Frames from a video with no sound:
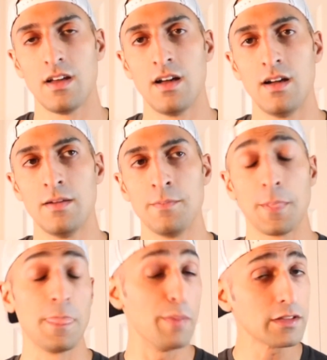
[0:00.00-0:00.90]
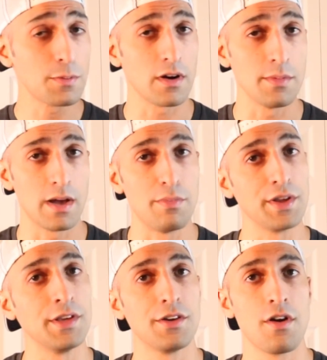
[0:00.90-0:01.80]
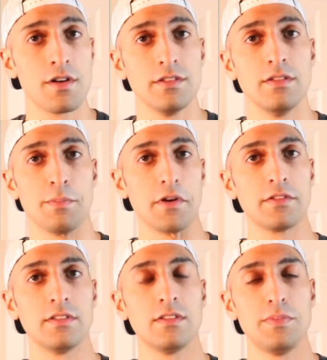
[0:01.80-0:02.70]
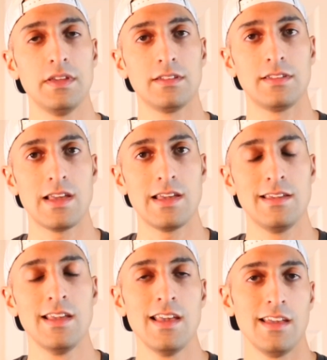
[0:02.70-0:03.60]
The best part about bringing cards in person to PSA